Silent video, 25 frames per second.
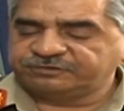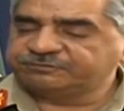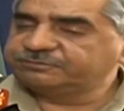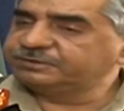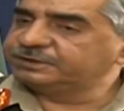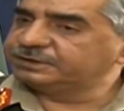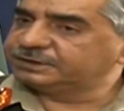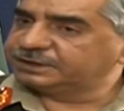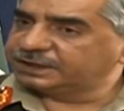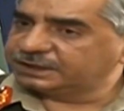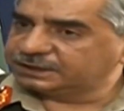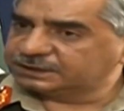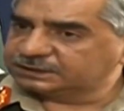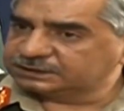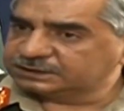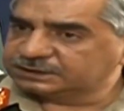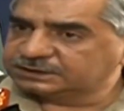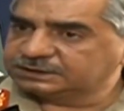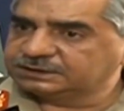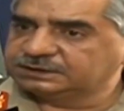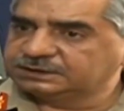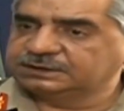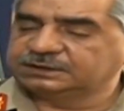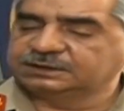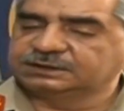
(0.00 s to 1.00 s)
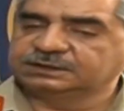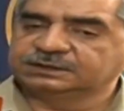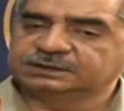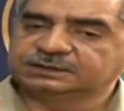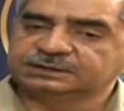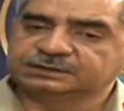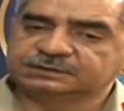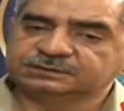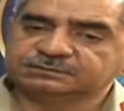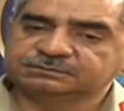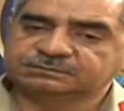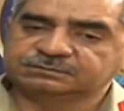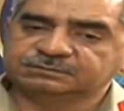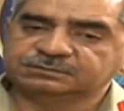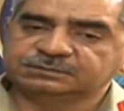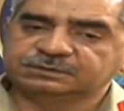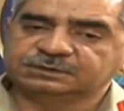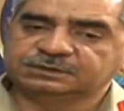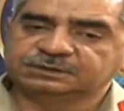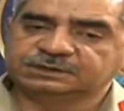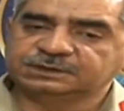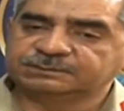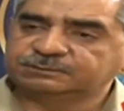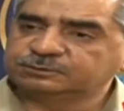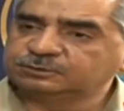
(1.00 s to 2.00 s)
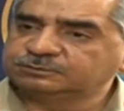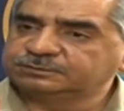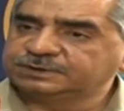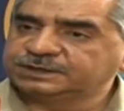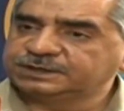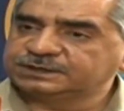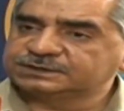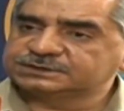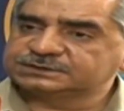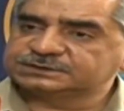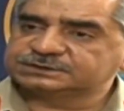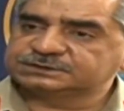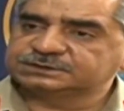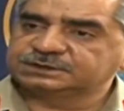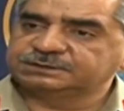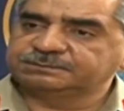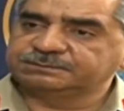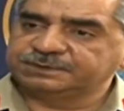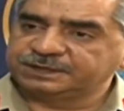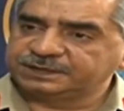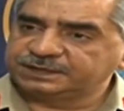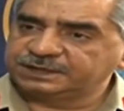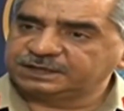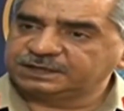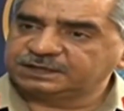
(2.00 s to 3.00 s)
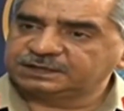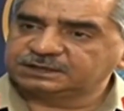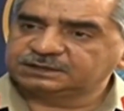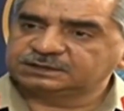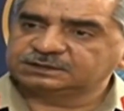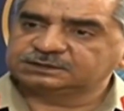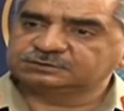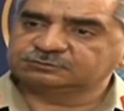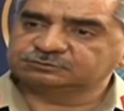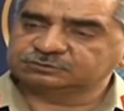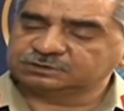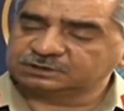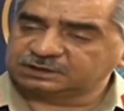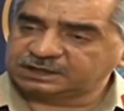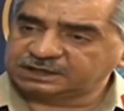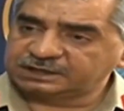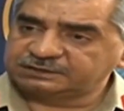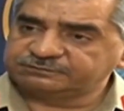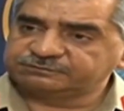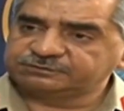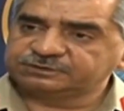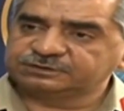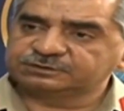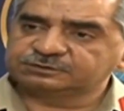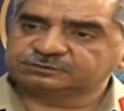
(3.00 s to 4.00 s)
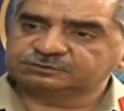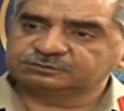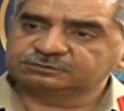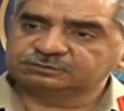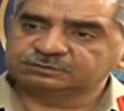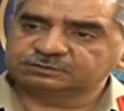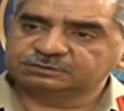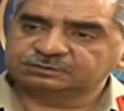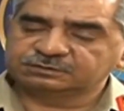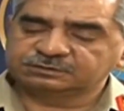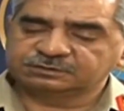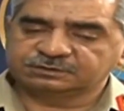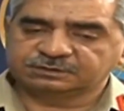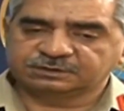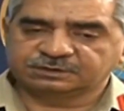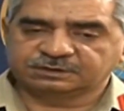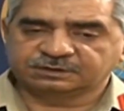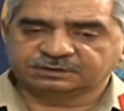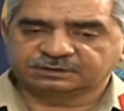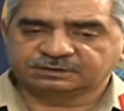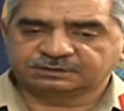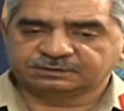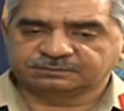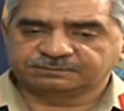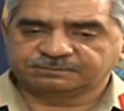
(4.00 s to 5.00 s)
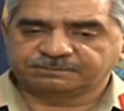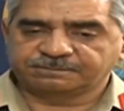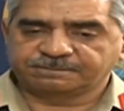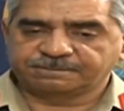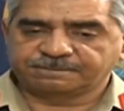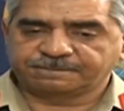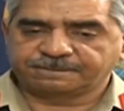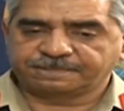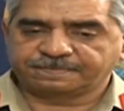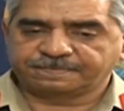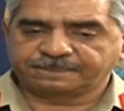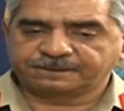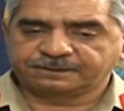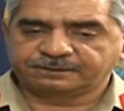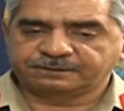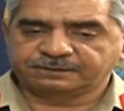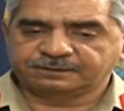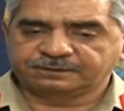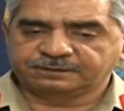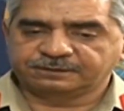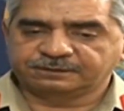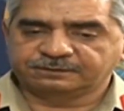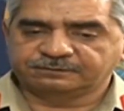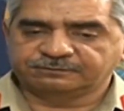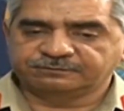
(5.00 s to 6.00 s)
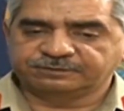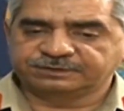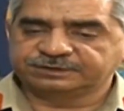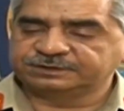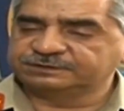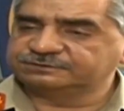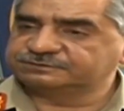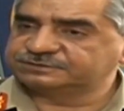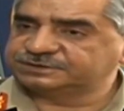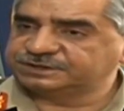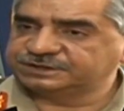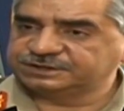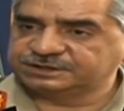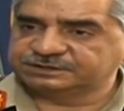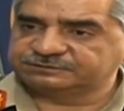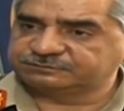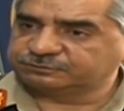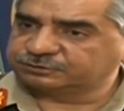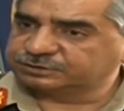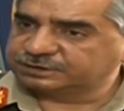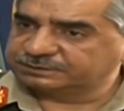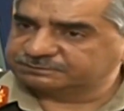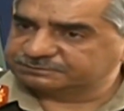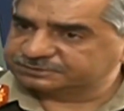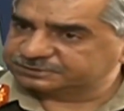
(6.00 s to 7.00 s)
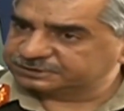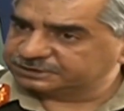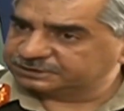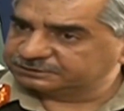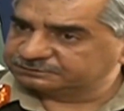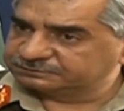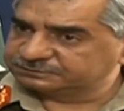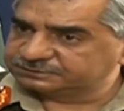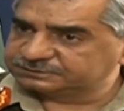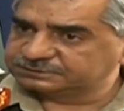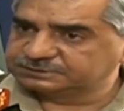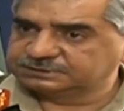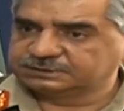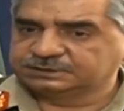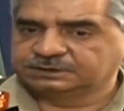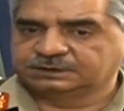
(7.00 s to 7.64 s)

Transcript: We've been taking diplomats, media, to the line of control where they've seen it for themselves.